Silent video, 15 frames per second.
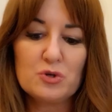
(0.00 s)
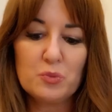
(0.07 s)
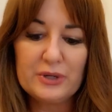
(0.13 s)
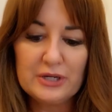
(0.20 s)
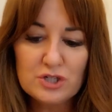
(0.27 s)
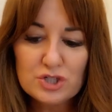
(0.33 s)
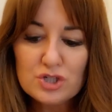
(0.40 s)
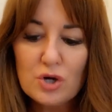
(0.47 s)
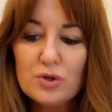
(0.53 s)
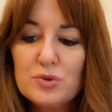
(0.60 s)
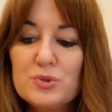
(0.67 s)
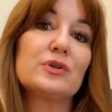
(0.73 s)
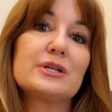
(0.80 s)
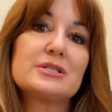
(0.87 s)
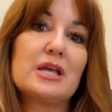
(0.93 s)
we show you
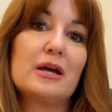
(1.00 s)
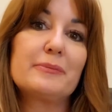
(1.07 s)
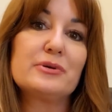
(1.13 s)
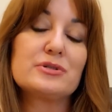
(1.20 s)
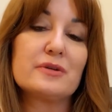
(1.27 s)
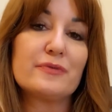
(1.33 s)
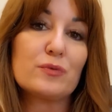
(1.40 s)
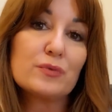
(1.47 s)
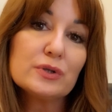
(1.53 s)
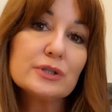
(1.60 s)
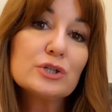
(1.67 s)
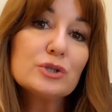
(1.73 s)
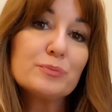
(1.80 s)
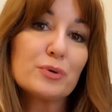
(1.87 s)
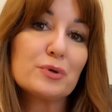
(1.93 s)
examples of a really
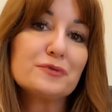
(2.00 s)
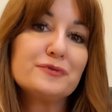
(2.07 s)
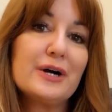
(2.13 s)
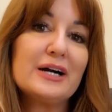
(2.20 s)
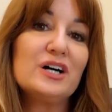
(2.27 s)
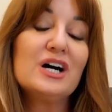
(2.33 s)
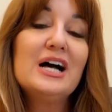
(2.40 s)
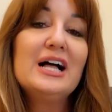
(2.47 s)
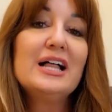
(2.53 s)
good profile.